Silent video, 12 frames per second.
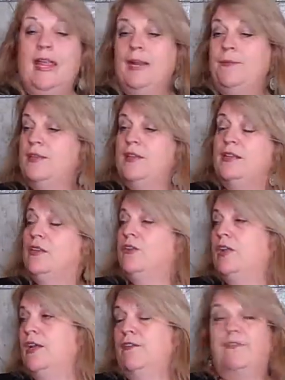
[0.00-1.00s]
and I'm sitting
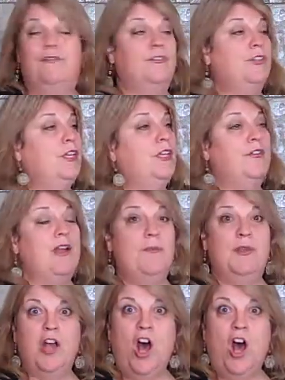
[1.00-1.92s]
there kind of looking around me,